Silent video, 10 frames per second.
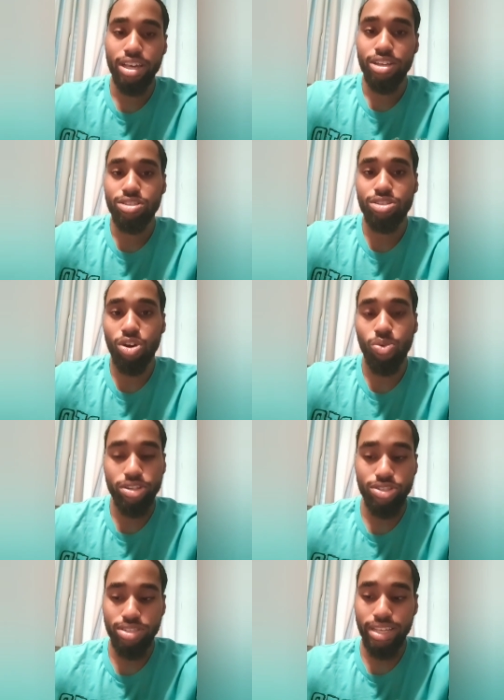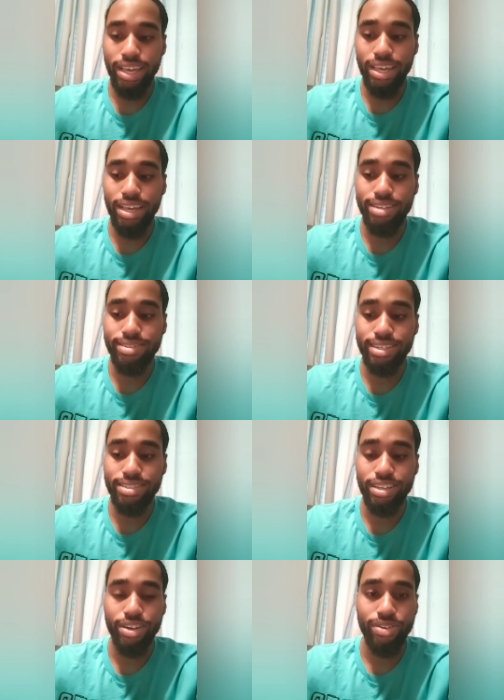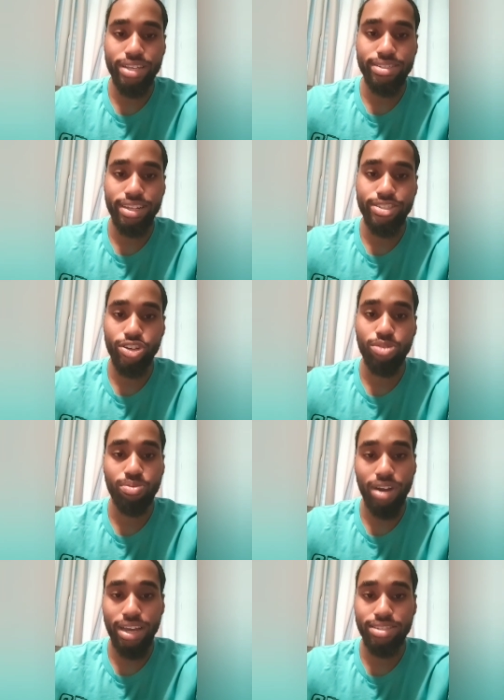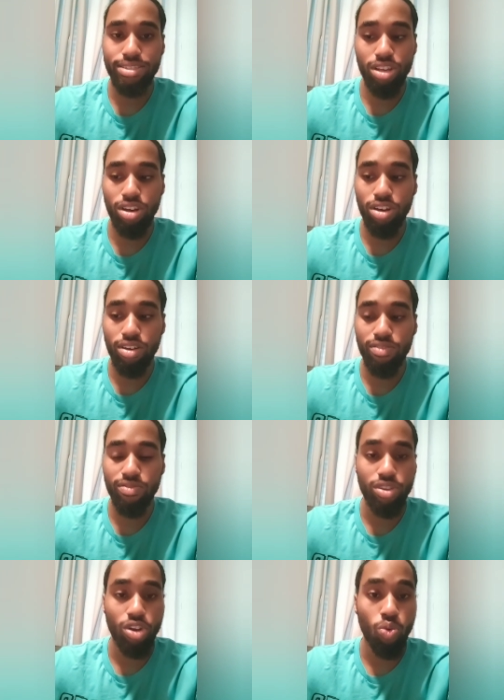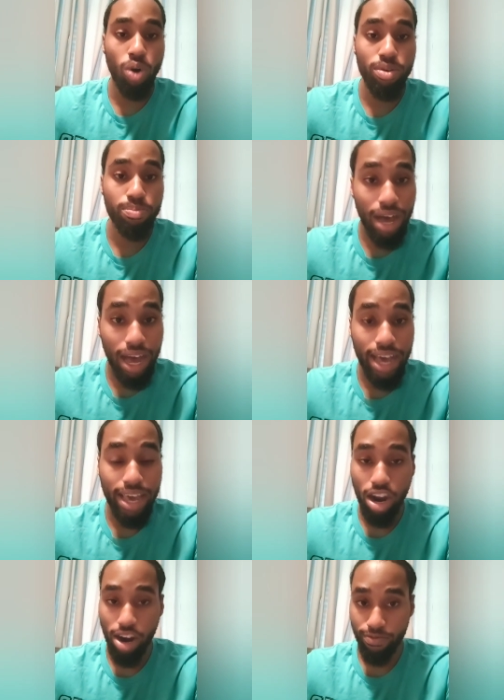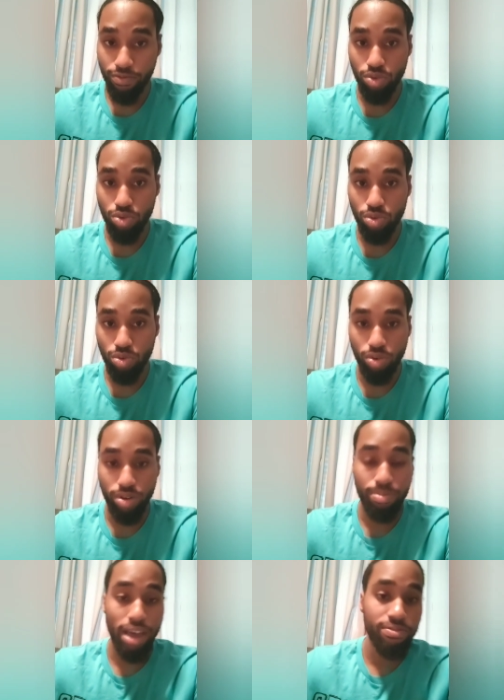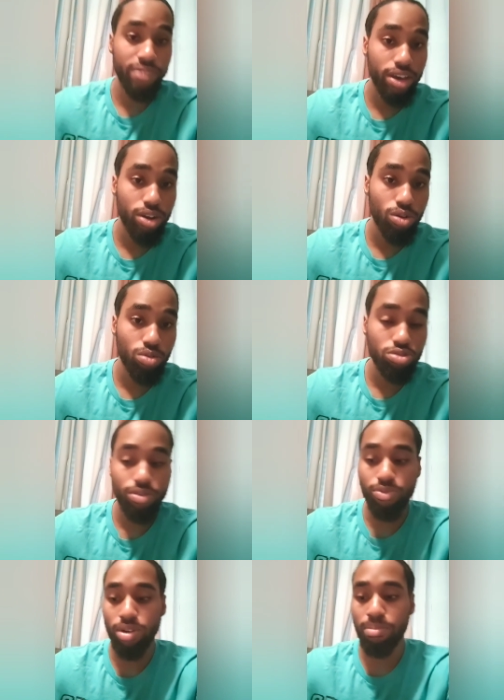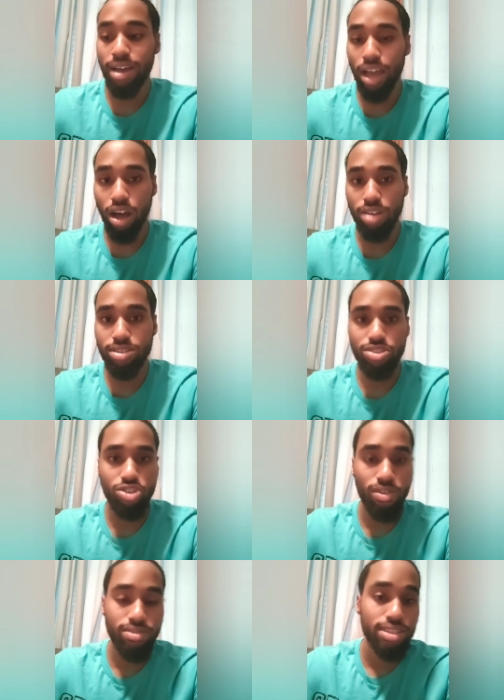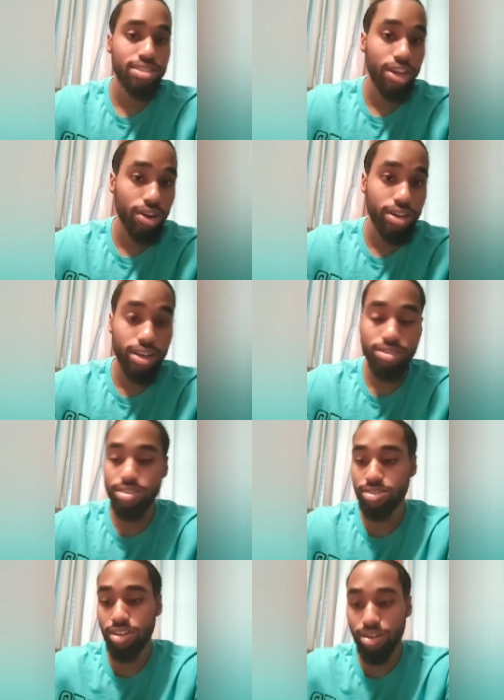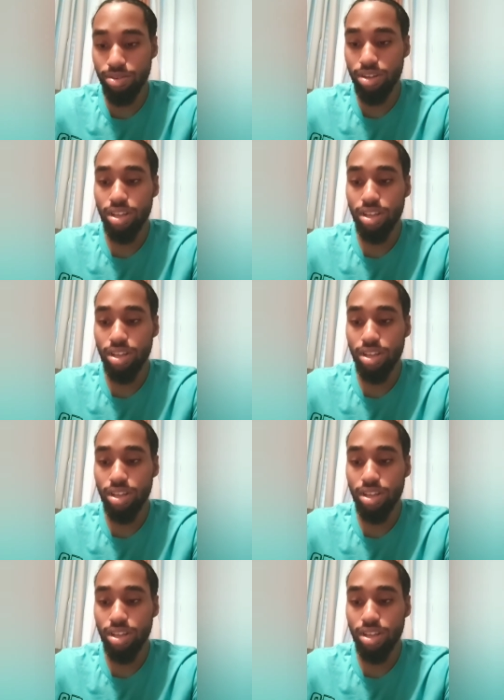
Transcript: so what you're saying is it's the increase in the general price of, what we buy, our food, or we buy vehicles, or you want to buy houses, services, haircuts, etc.,